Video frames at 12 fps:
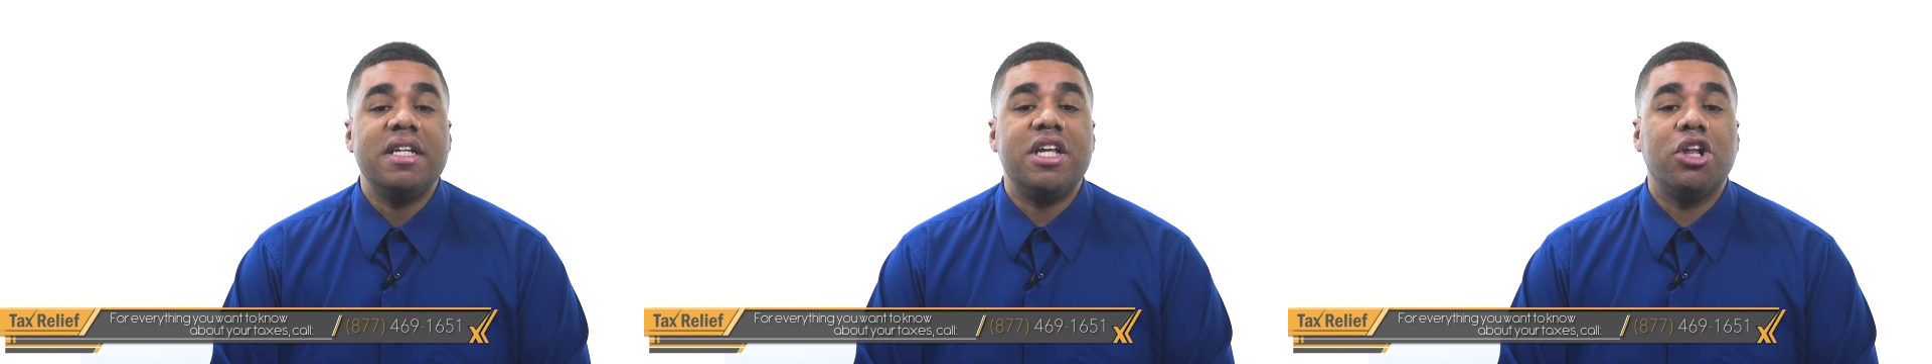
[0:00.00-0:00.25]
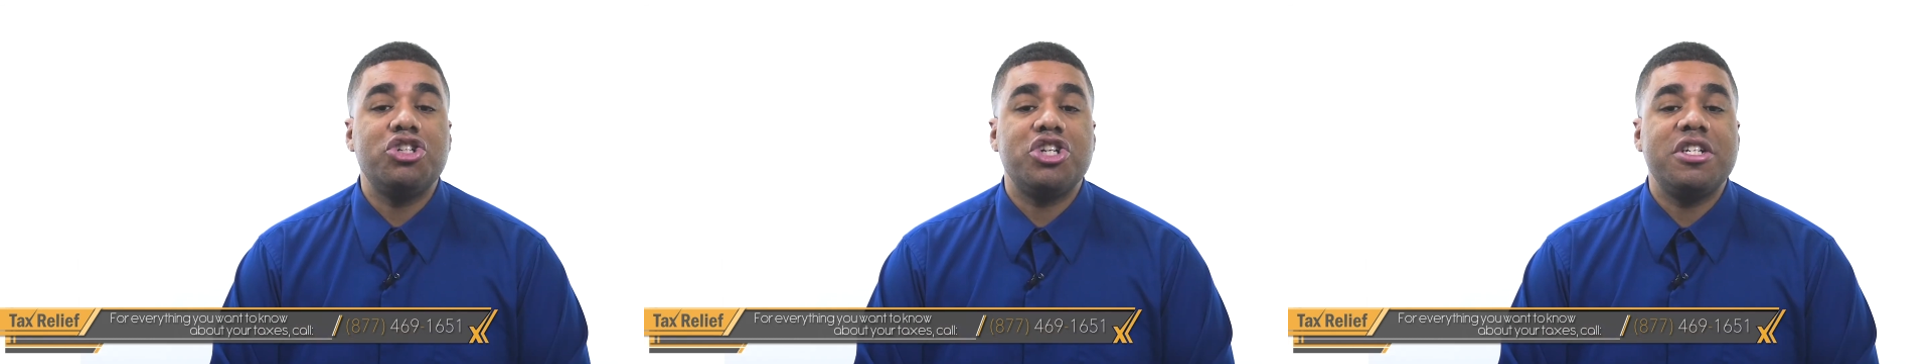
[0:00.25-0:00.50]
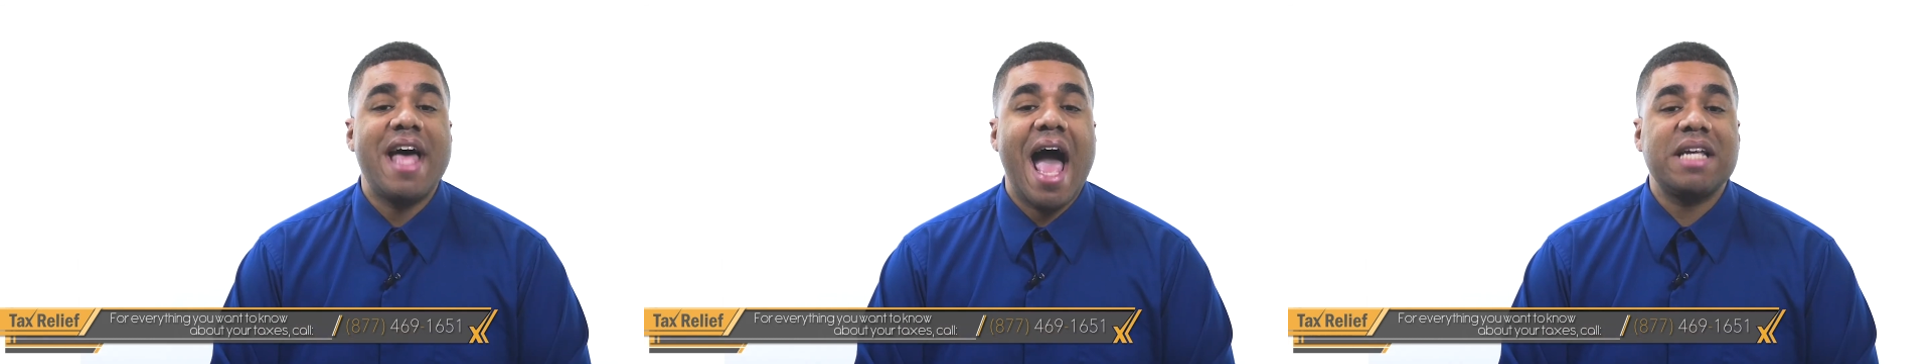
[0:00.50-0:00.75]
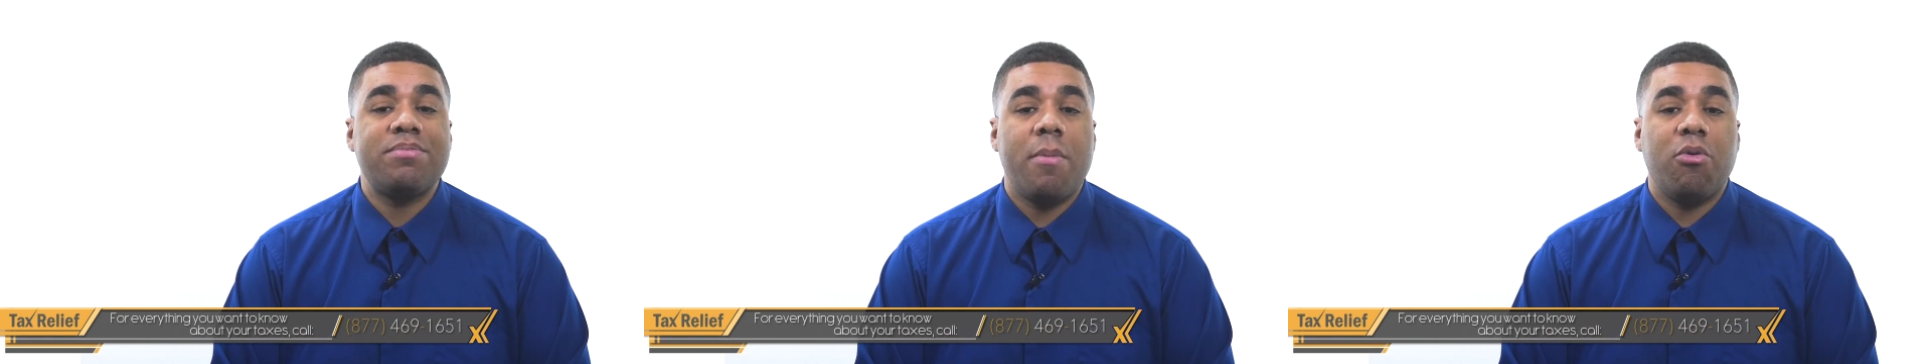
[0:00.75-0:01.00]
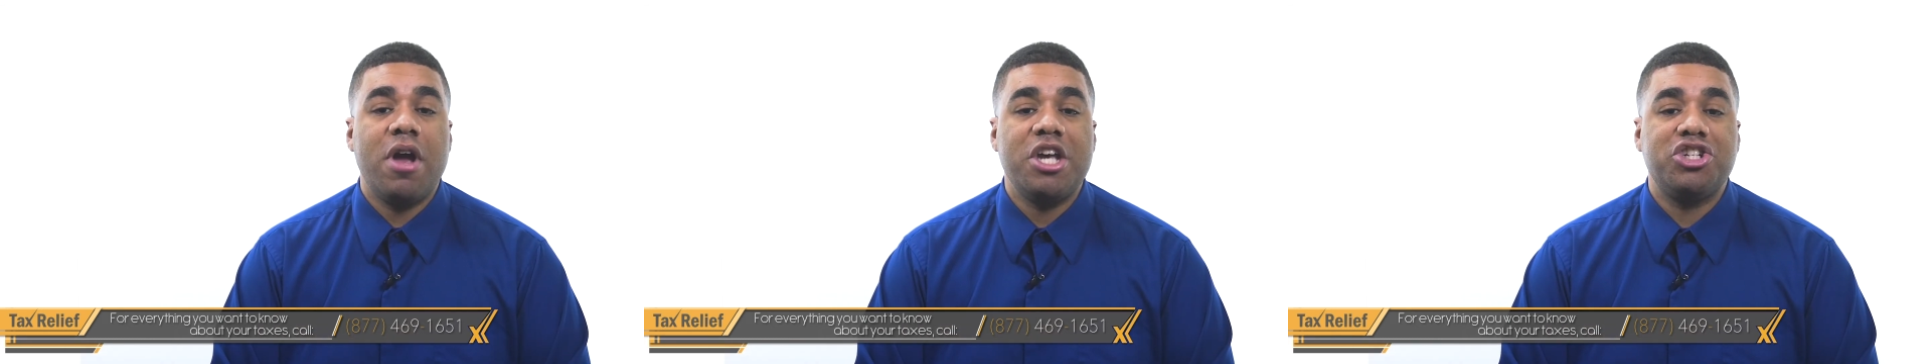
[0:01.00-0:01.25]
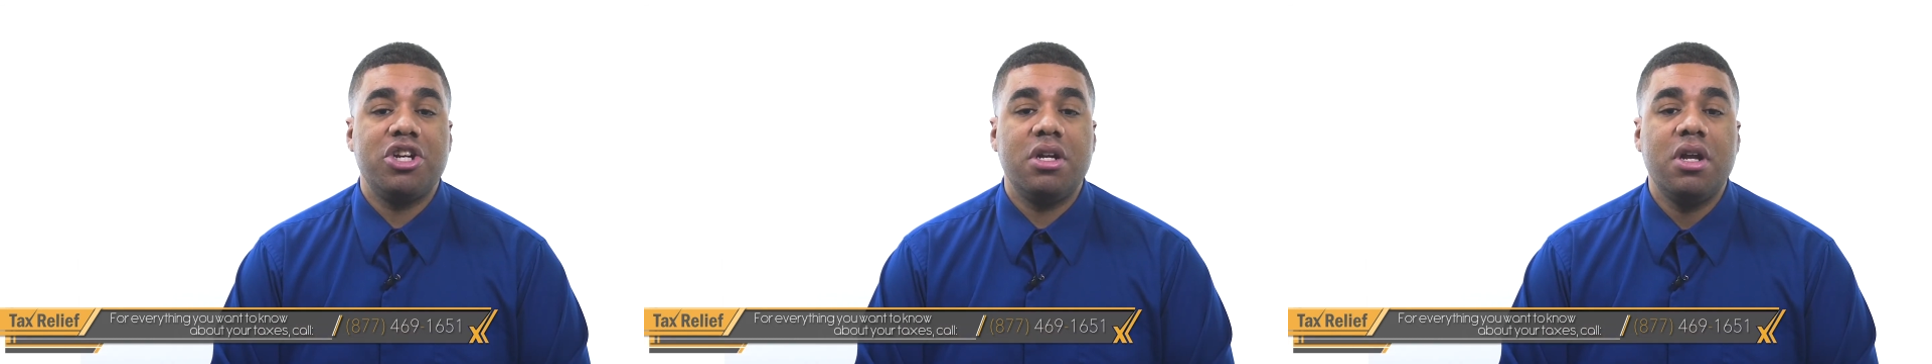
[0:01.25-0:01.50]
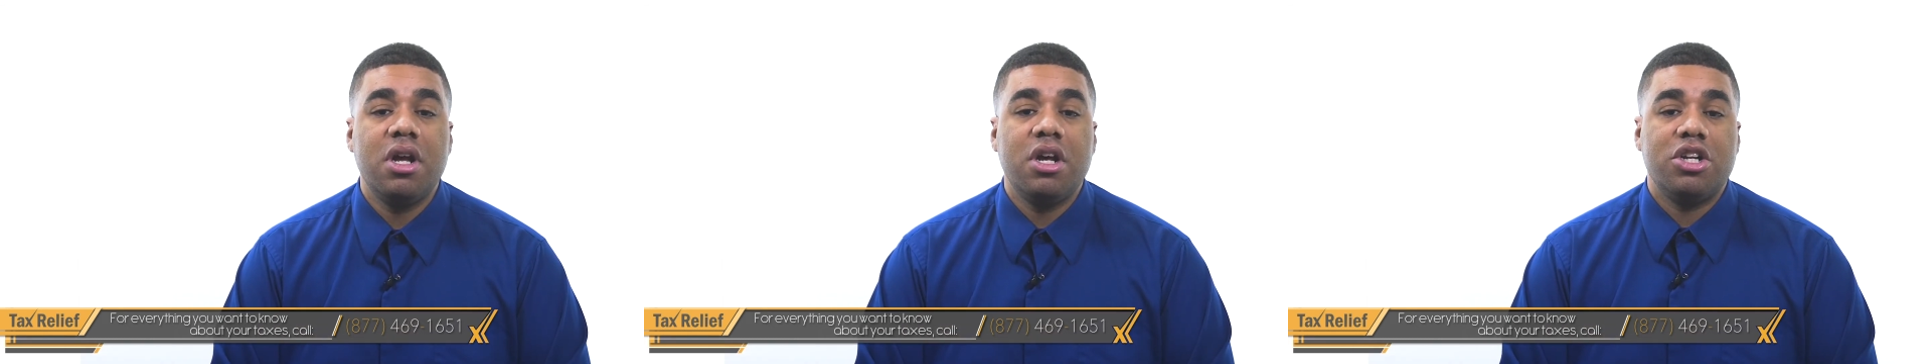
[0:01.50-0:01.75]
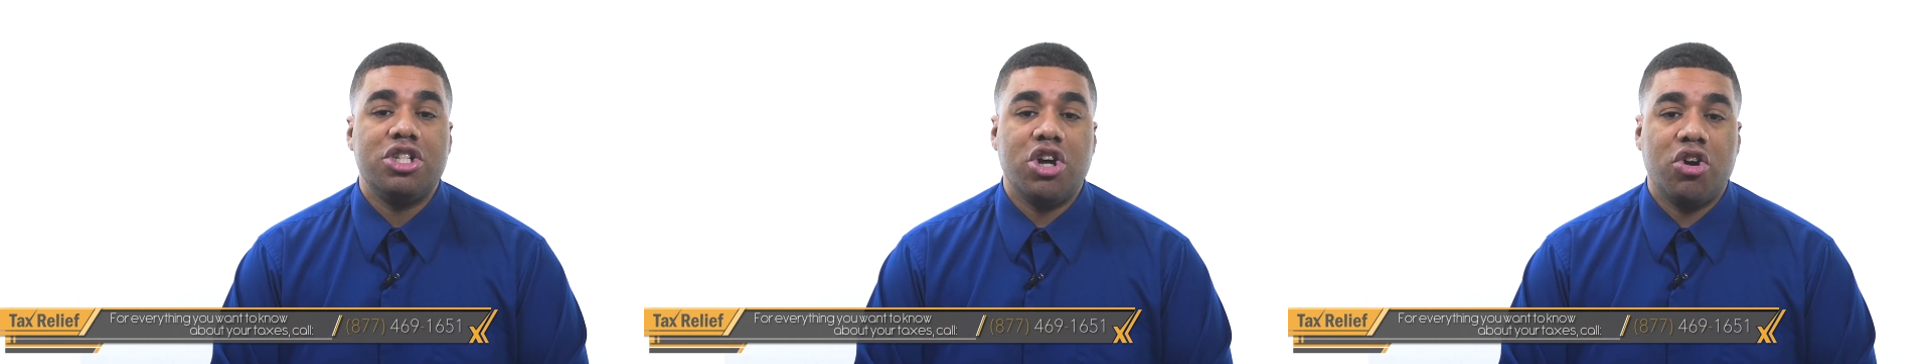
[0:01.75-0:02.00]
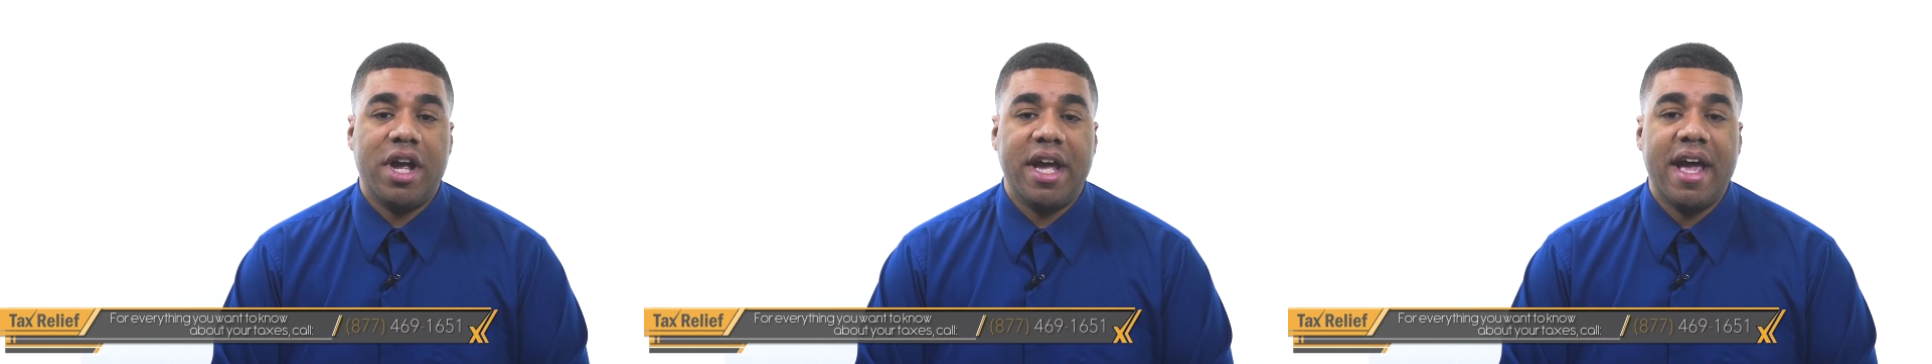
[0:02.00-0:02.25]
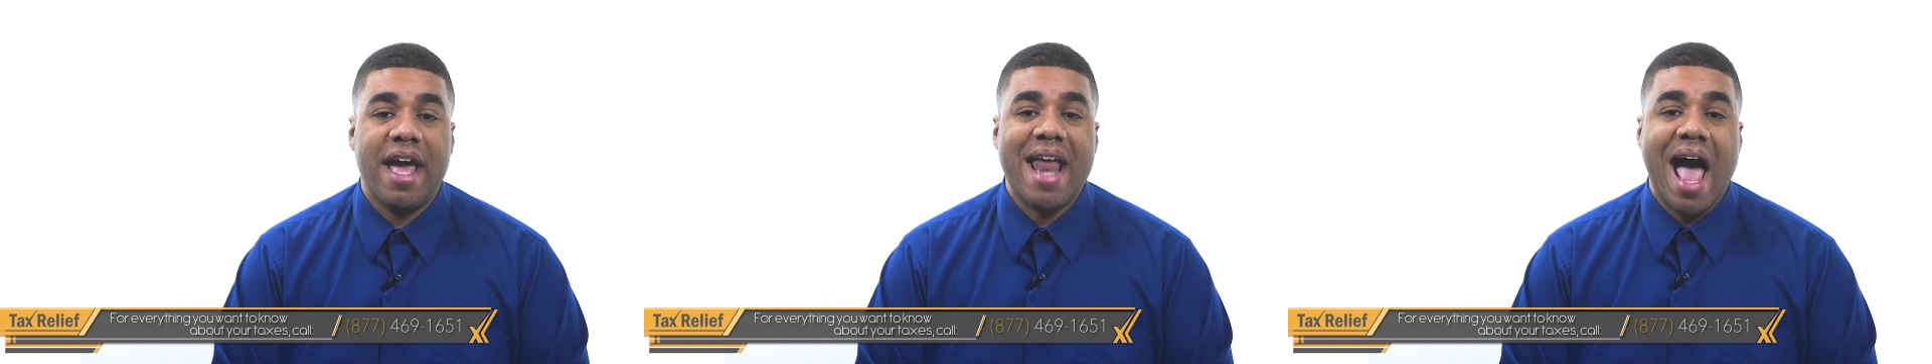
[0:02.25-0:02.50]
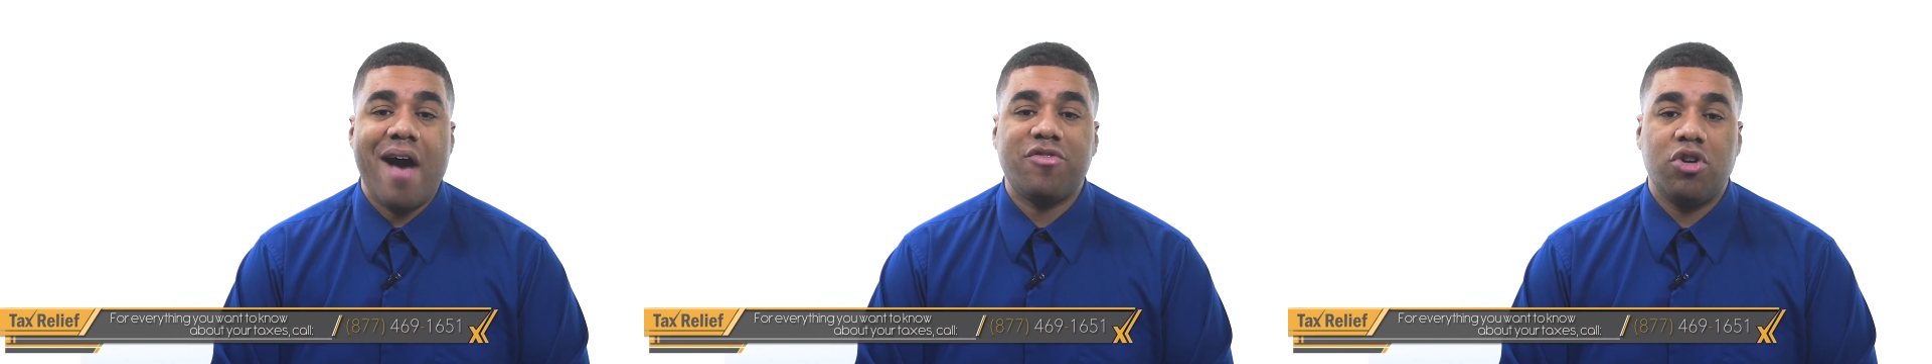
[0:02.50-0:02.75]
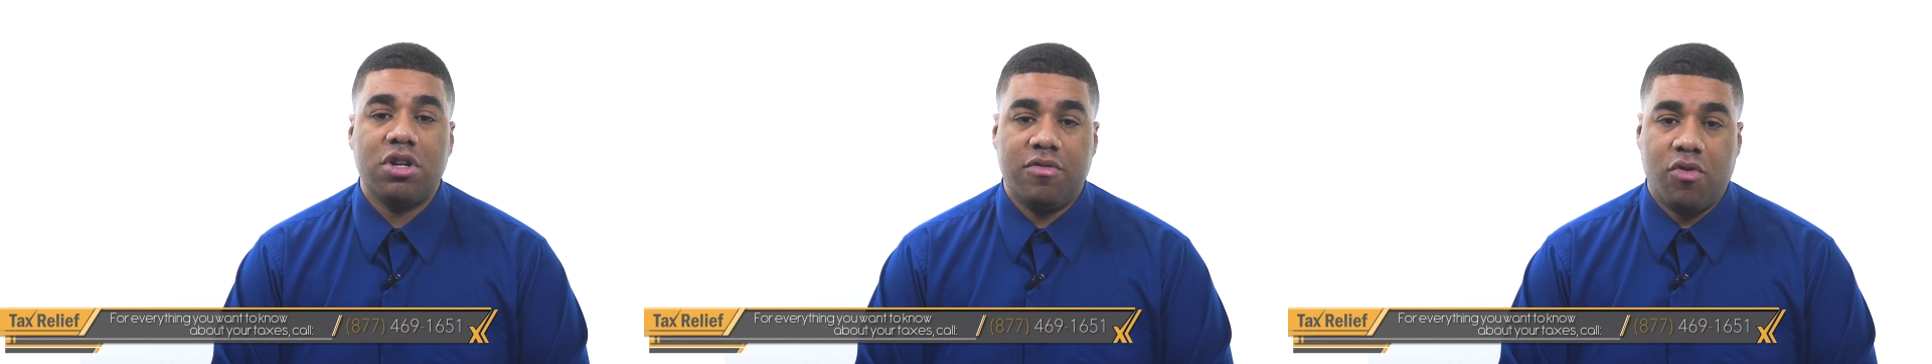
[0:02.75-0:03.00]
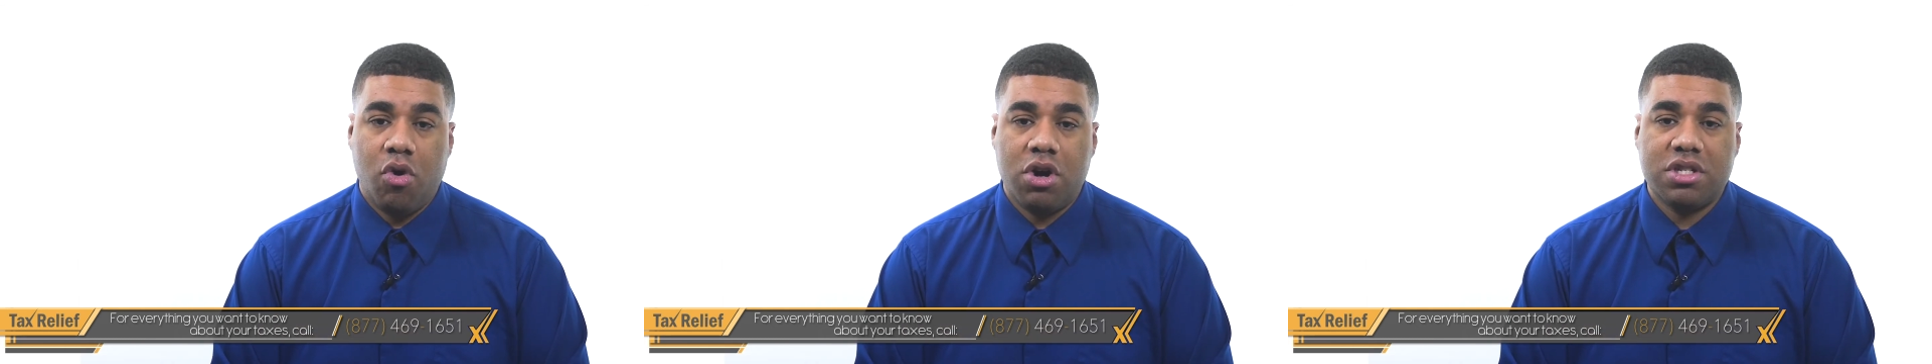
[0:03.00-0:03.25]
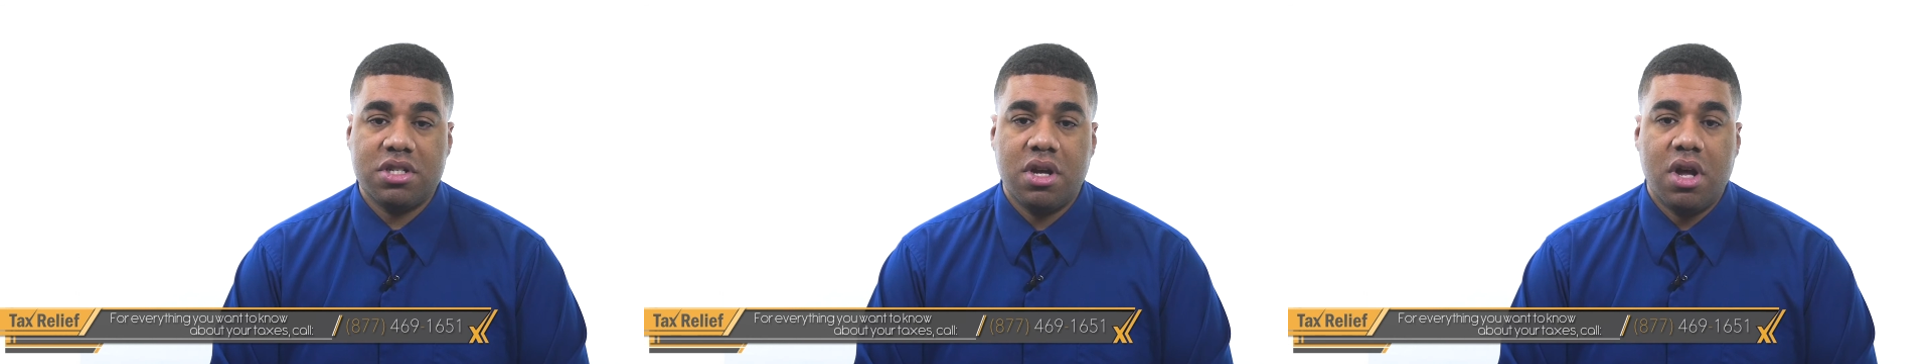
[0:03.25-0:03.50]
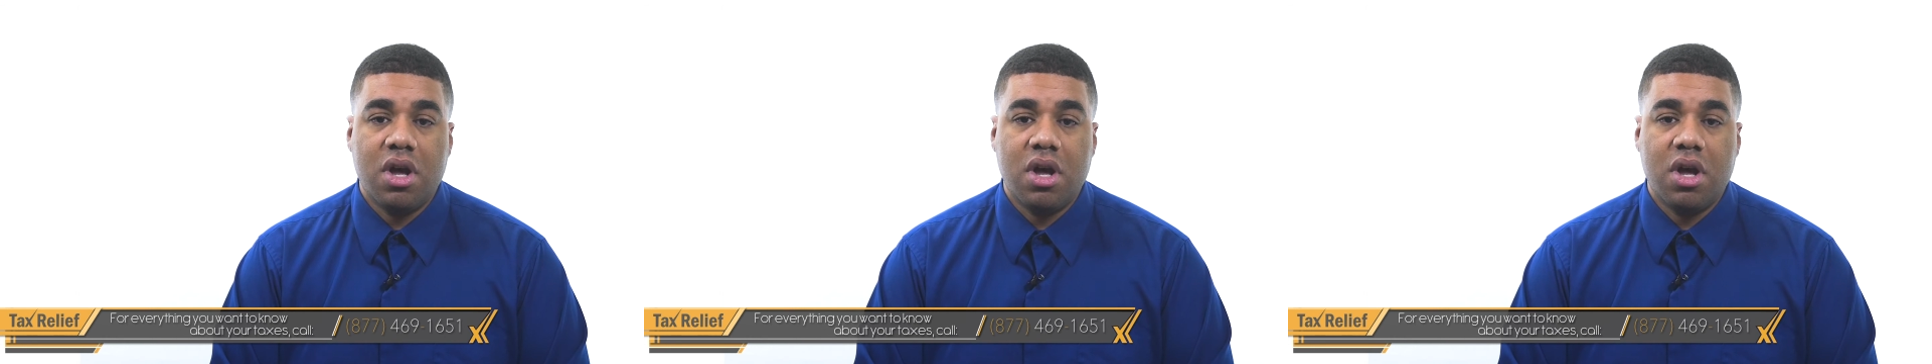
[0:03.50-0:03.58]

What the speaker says: Diligent tax preparation during and after a divorce